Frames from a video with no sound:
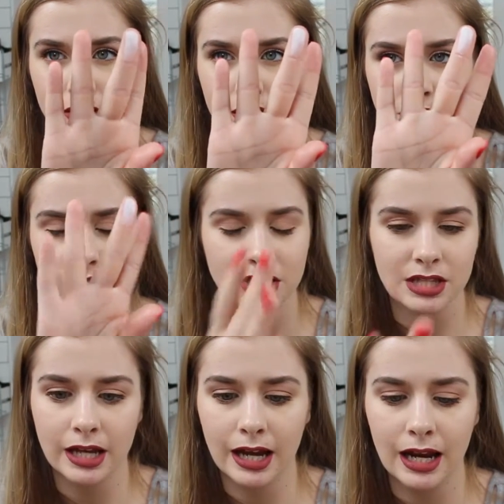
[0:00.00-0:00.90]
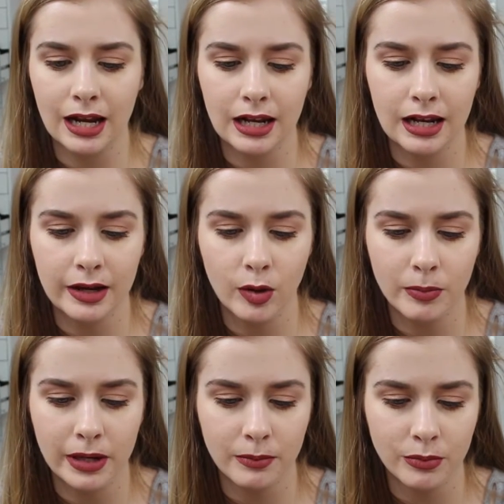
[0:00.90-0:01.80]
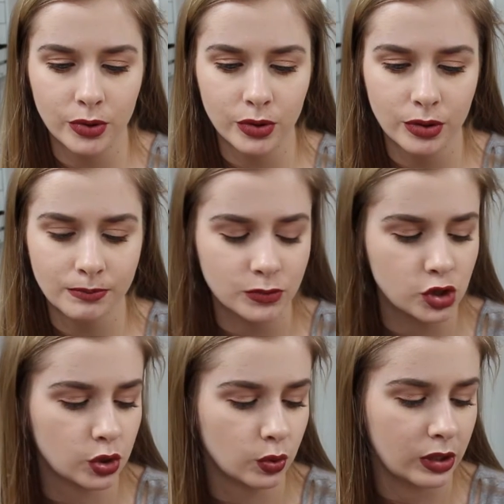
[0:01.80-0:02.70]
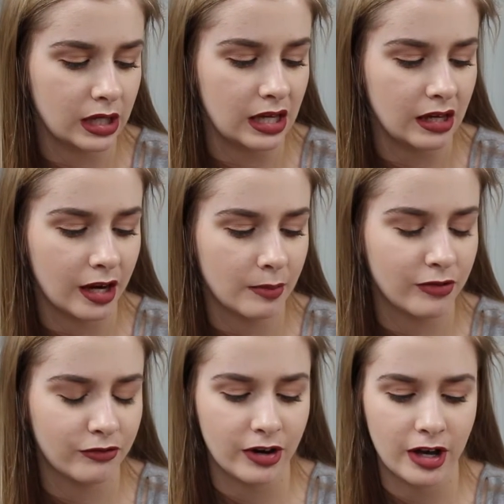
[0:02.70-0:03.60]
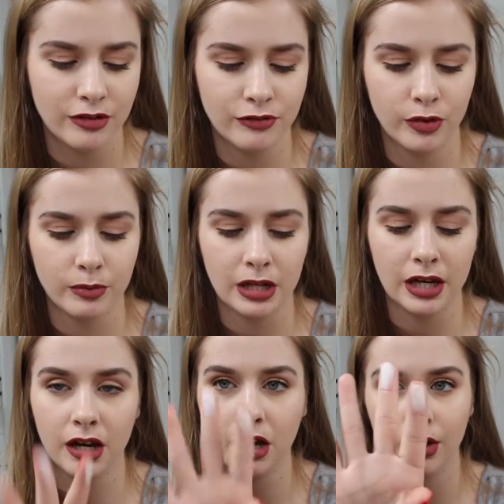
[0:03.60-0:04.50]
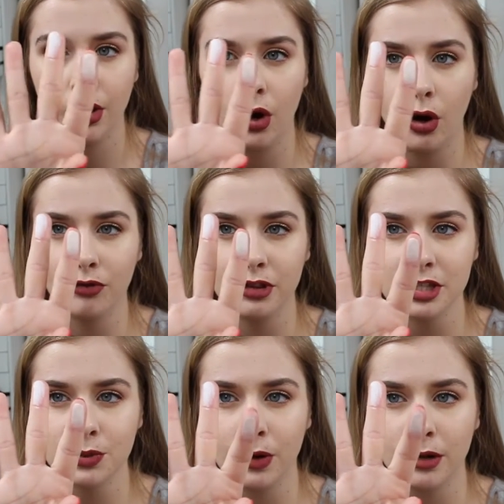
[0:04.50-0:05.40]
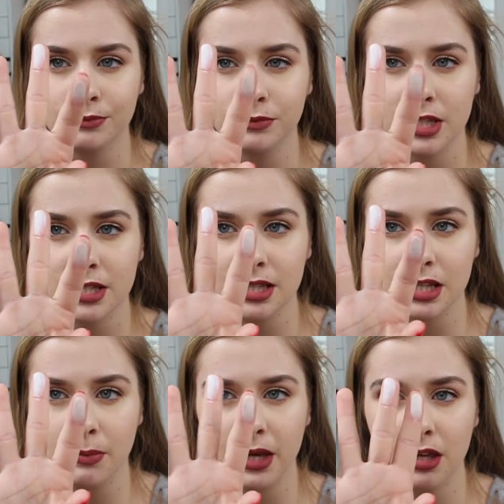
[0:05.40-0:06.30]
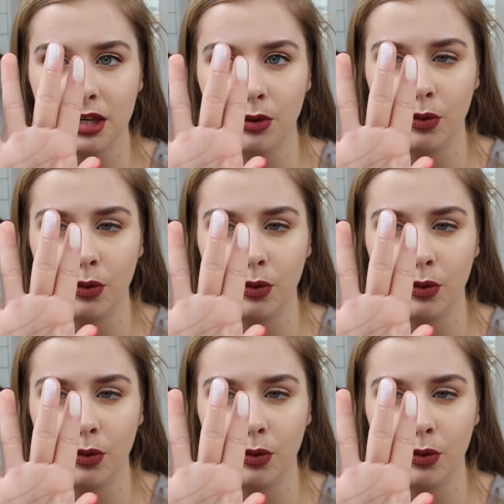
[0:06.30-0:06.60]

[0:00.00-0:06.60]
it's just like a little bit more chalky. I prefer the formula of this one. This is like the pinkier